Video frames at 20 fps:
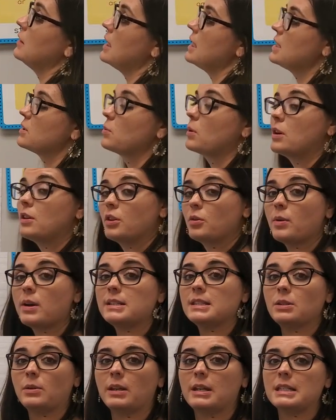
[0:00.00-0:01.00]
is one of the
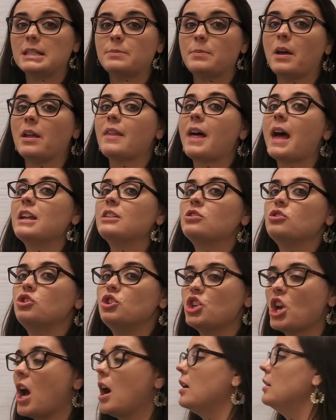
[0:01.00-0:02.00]
ways that we can spell that
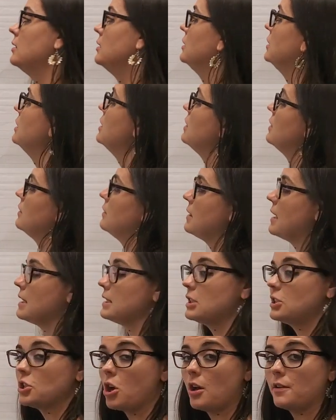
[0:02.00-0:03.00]
J, that
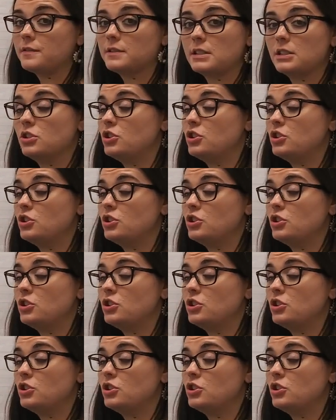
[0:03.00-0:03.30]
soft